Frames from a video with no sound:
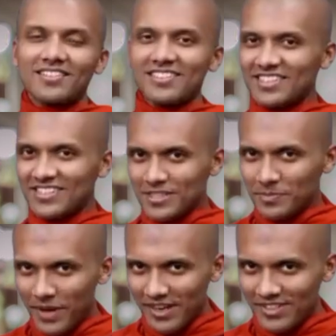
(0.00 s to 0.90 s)
this is a
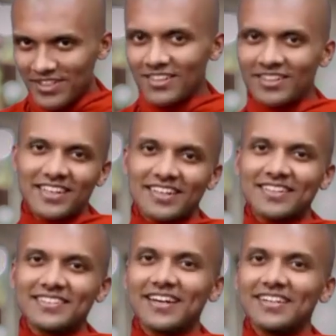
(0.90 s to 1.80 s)
special
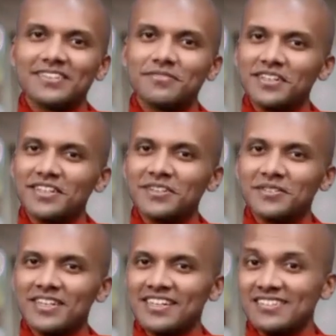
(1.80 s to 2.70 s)
inner guide
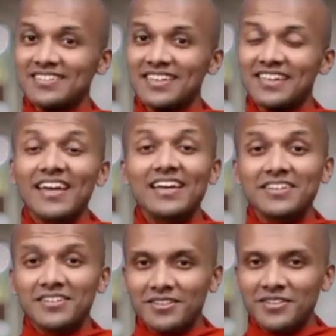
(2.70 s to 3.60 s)
video that is
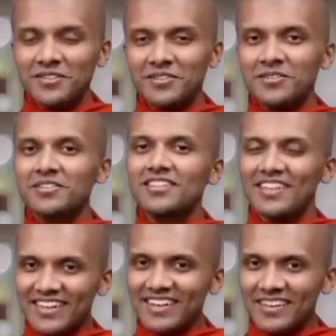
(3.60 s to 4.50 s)
dedicated to
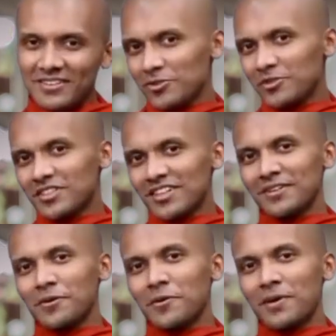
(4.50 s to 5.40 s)
the little
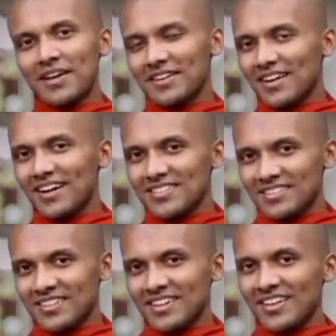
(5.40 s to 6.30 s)
daughter who had
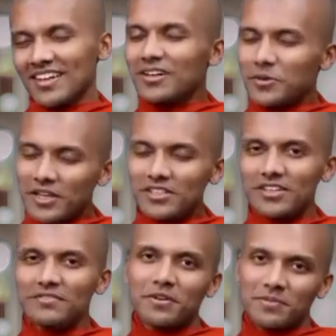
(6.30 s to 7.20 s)
asked a
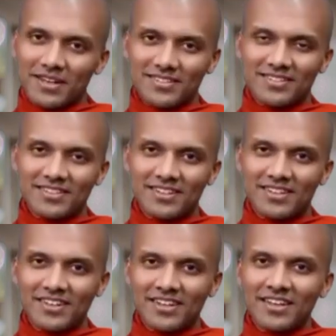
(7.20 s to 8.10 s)
question from us.
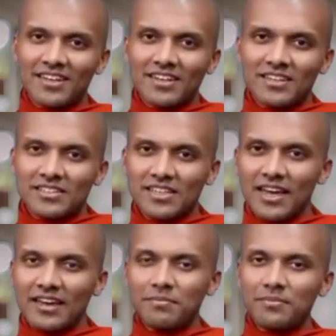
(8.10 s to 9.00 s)
She
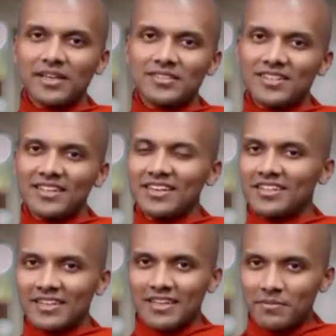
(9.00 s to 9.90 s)
had mentioned in
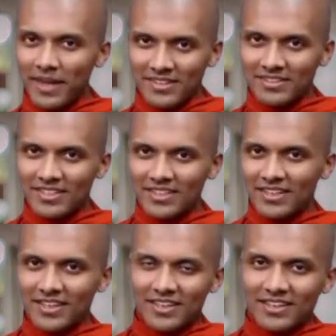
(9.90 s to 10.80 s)
her comment
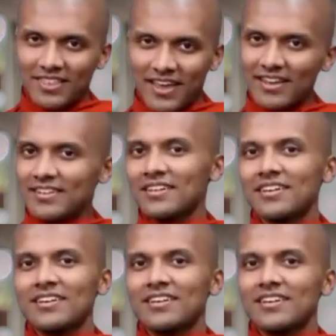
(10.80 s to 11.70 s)
that
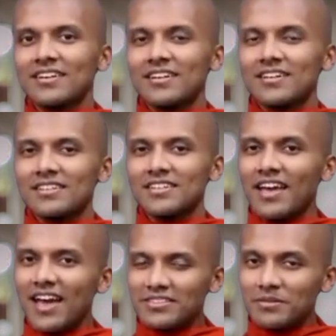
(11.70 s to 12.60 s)
she
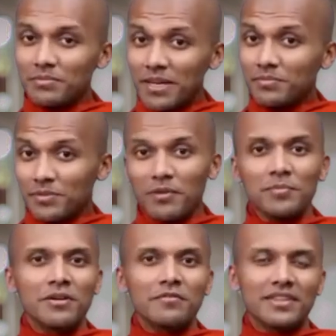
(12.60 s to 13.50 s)
has a big
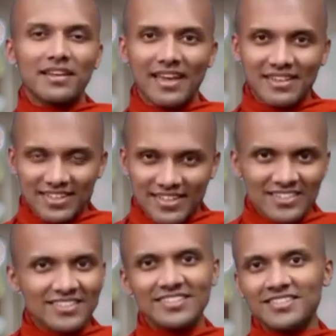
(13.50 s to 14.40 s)
problem with
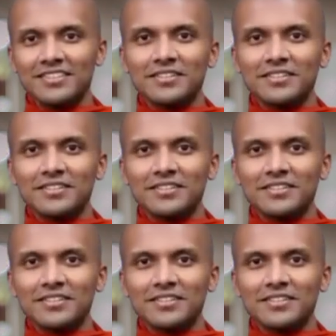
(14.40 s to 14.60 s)
laziness,